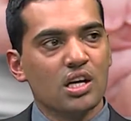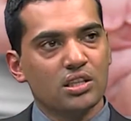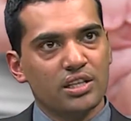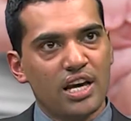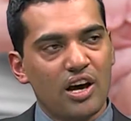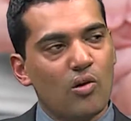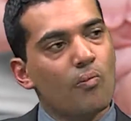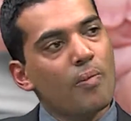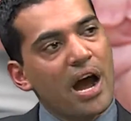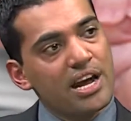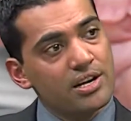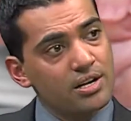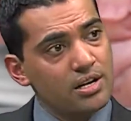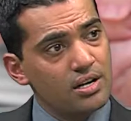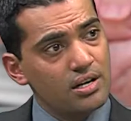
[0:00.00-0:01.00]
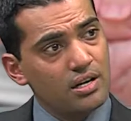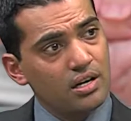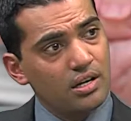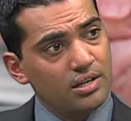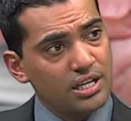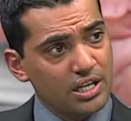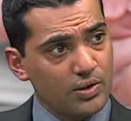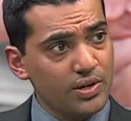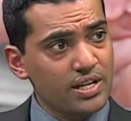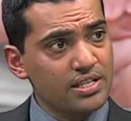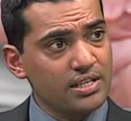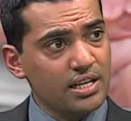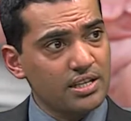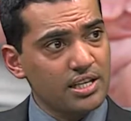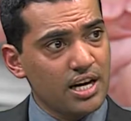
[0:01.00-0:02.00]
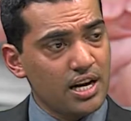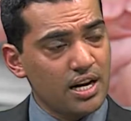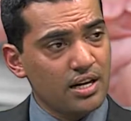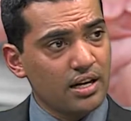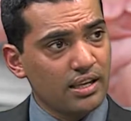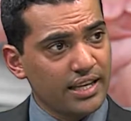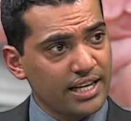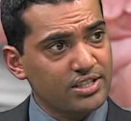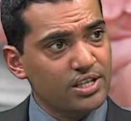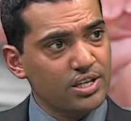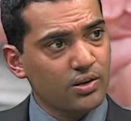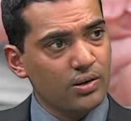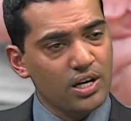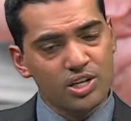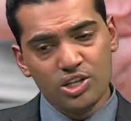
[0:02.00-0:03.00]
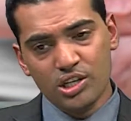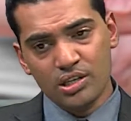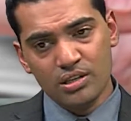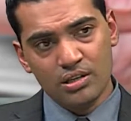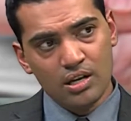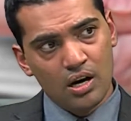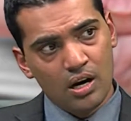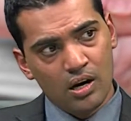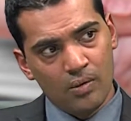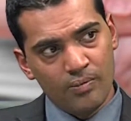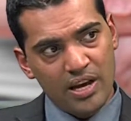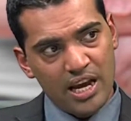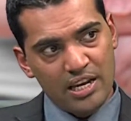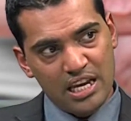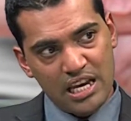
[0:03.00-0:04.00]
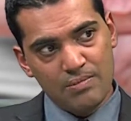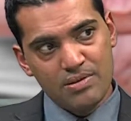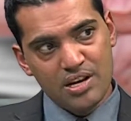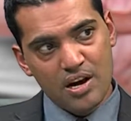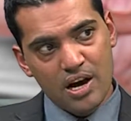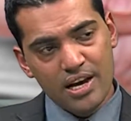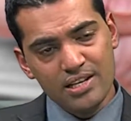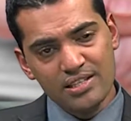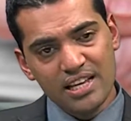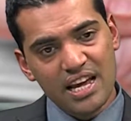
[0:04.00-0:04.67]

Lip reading: They have minor decrease in their leg circulation and ABIs.